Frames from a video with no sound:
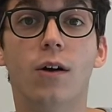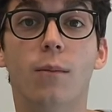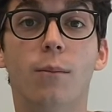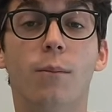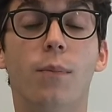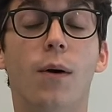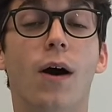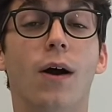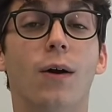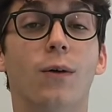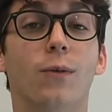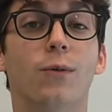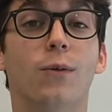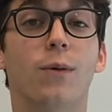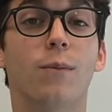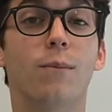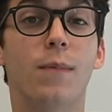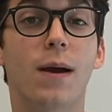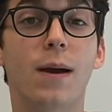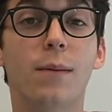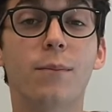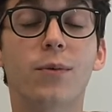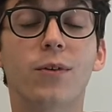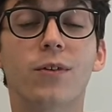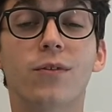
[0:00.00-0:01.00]
But
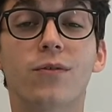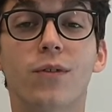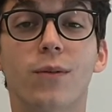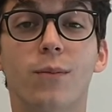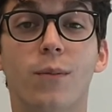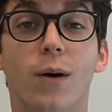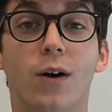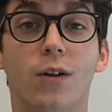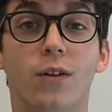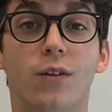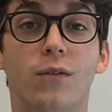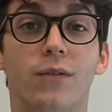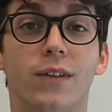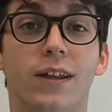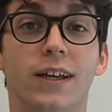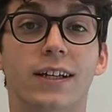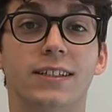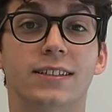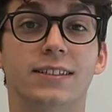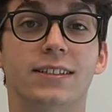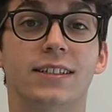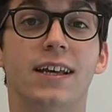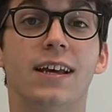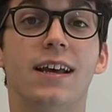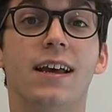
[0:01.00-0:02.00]
remember from all of
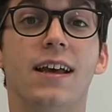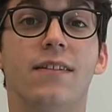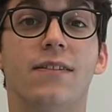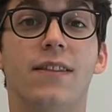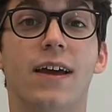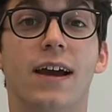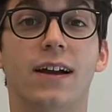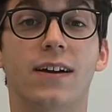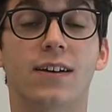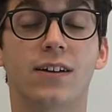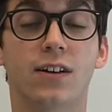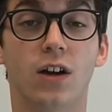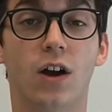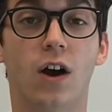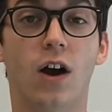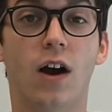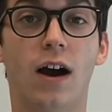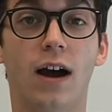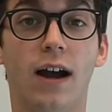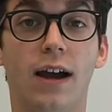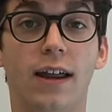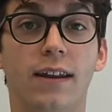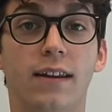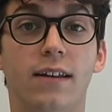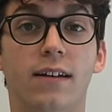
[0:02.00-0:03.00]
this that
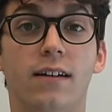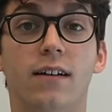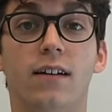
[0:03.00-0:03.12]
God